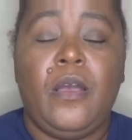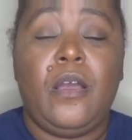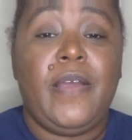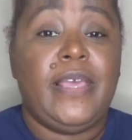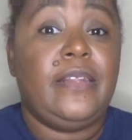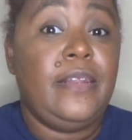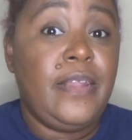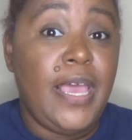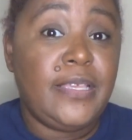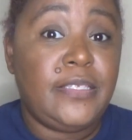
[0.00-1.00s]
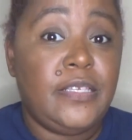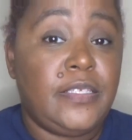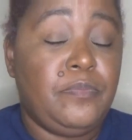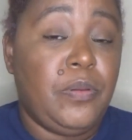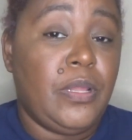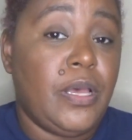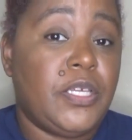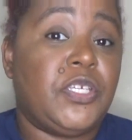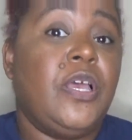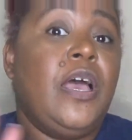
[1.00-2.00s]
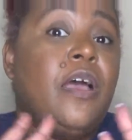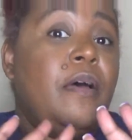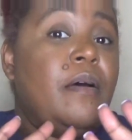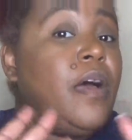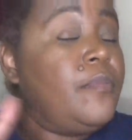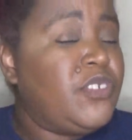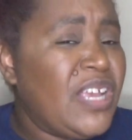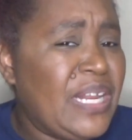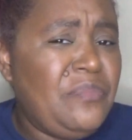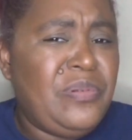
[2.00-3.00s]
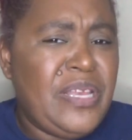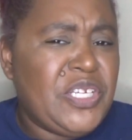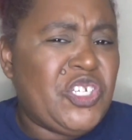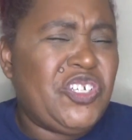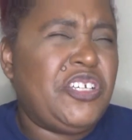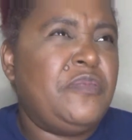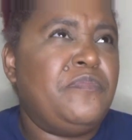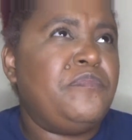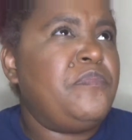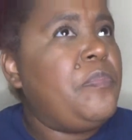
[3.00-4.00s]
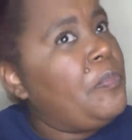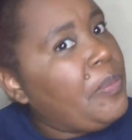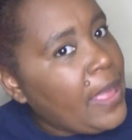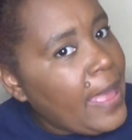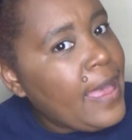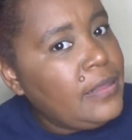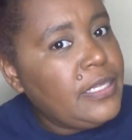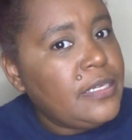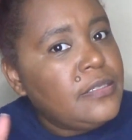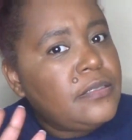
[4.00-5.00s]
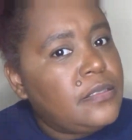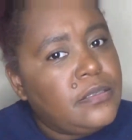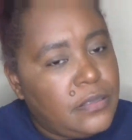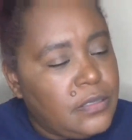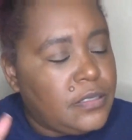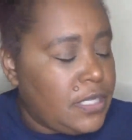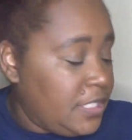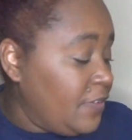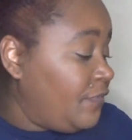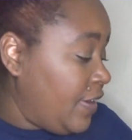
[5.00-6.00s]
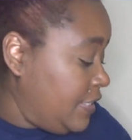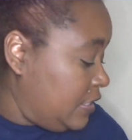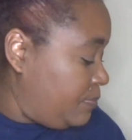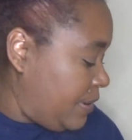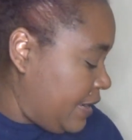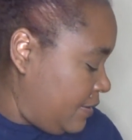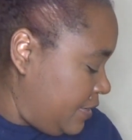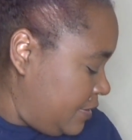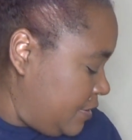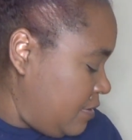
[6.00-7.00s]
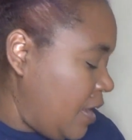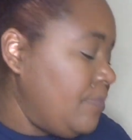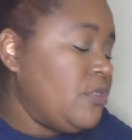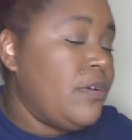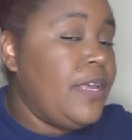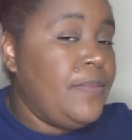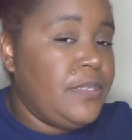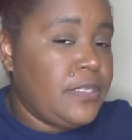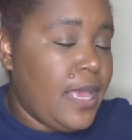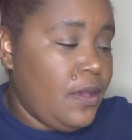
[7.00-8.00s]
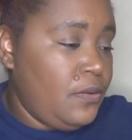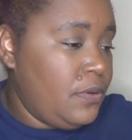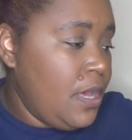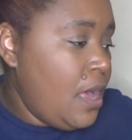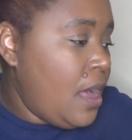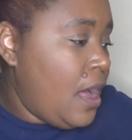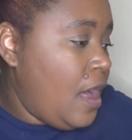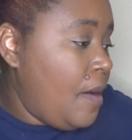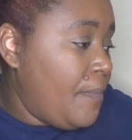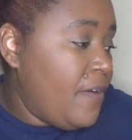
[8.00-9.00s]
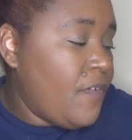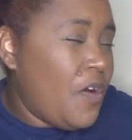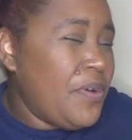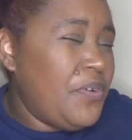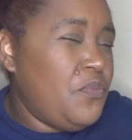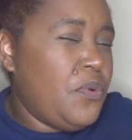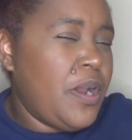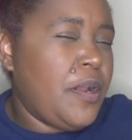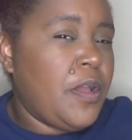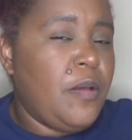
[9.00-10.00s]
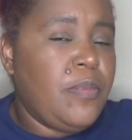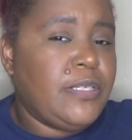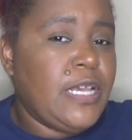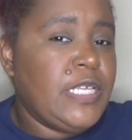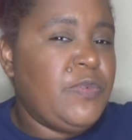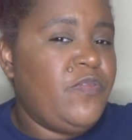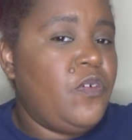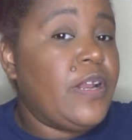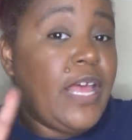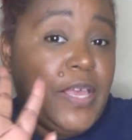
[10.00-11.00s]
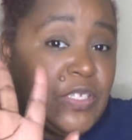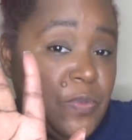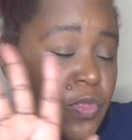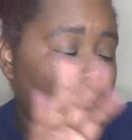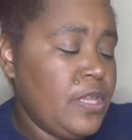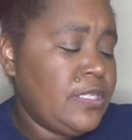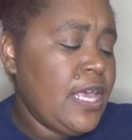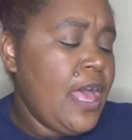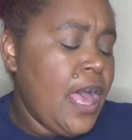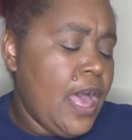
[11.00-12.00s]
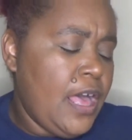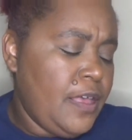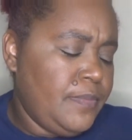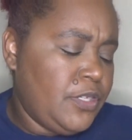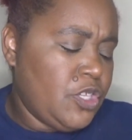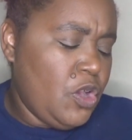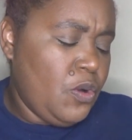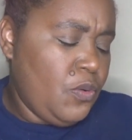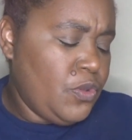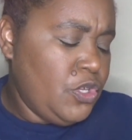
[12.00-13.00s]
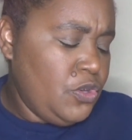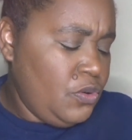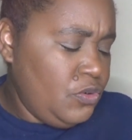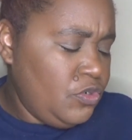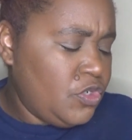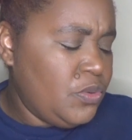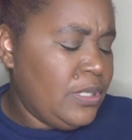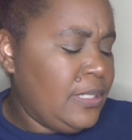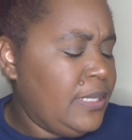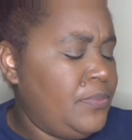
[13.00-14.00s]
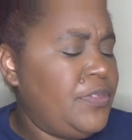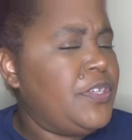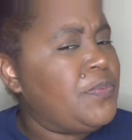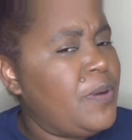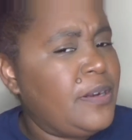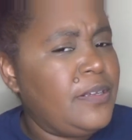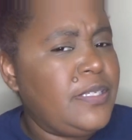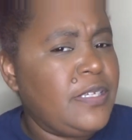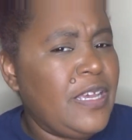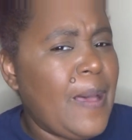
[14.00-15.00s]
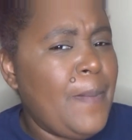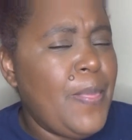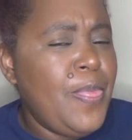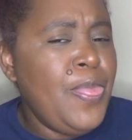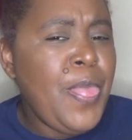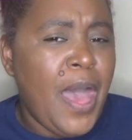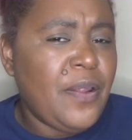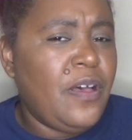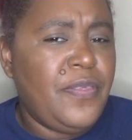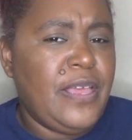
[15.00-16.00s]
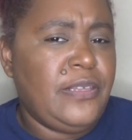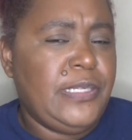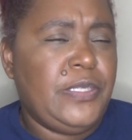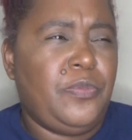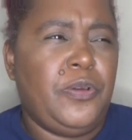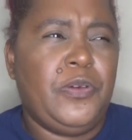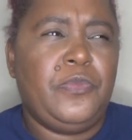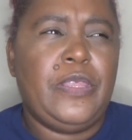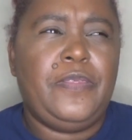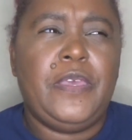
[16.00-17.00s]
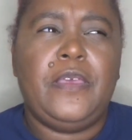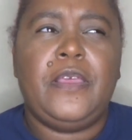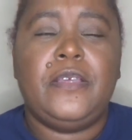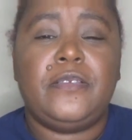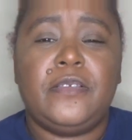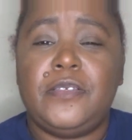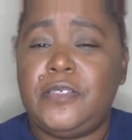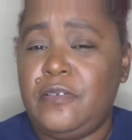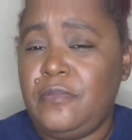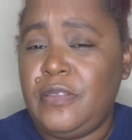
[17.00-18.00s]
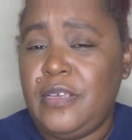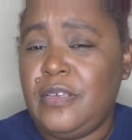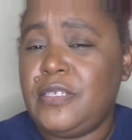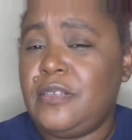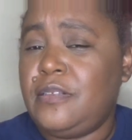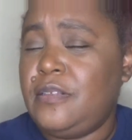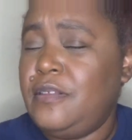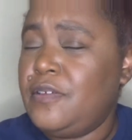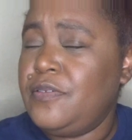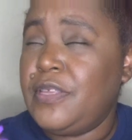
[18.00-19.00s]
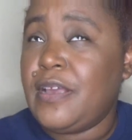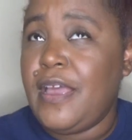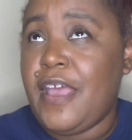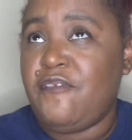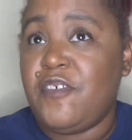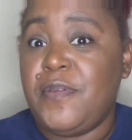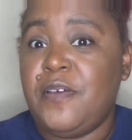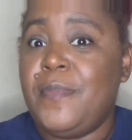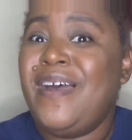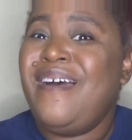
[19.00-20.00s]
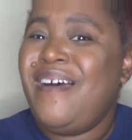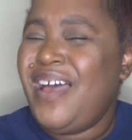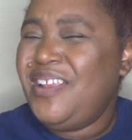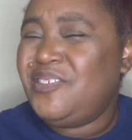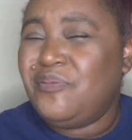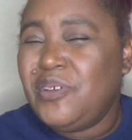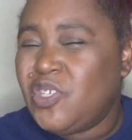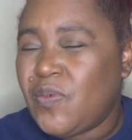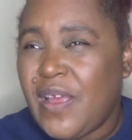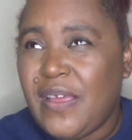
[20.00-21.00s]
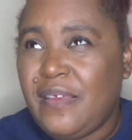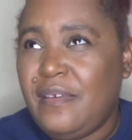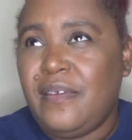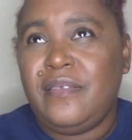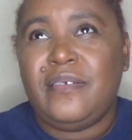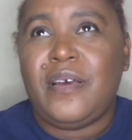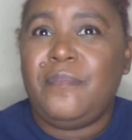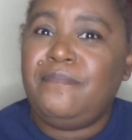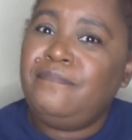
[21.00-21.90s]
All right, next is blush. I'm trying a blush palette. It's a face palette. So I'm trying this out. I've already worn it a couple of times before, and I have some thoughts. So usually with his products, I'm not all that disappointed with it. It's a certain thing. It's another thing I have from him. I need to retry again, and I'm